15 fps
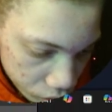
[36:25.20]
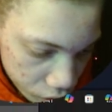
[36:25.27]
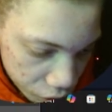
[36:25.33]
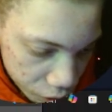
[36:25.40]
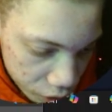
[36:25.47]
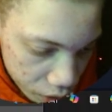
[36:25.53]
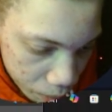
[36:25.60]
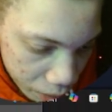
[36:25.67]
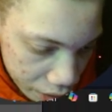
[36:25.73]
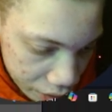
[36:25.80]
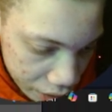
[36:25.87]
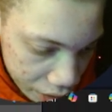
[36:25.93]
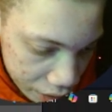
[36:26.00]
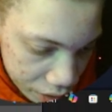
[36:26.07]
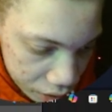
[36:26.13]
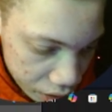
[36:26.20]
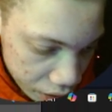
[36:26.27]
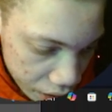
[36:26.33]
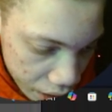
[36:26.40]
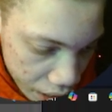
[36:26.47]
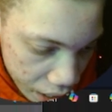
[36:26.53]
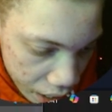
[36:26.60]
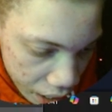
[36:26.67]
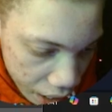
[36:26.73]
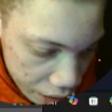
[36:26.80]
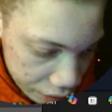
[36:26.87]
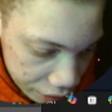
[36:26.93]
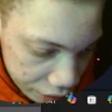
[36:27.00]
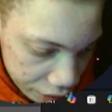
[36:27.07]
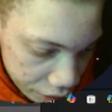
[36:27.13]
for my next
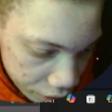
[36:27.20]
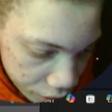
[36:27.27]
idea.